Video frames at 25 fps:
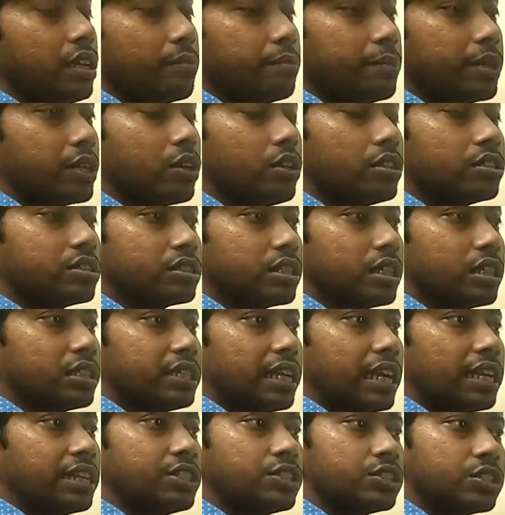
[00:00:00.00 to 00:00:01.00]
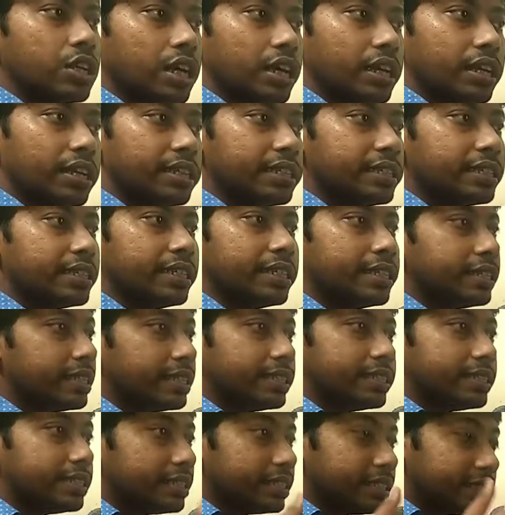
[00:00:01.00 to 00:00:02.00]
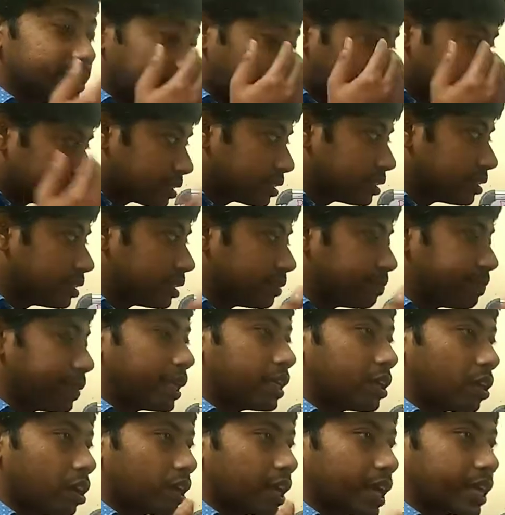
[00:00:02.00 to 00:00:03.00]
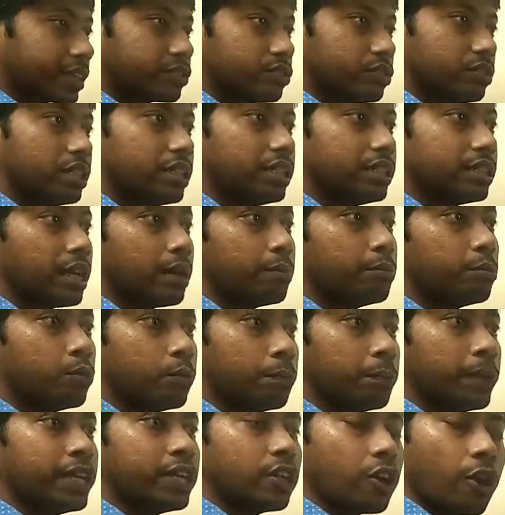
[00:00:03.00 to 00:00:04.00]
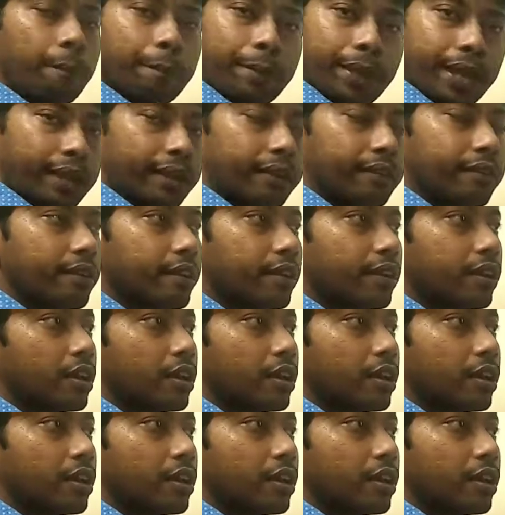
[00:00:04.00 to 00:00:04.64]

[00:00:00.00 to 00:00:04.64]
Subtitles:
because there is it doesn't depend on actually the movement of air.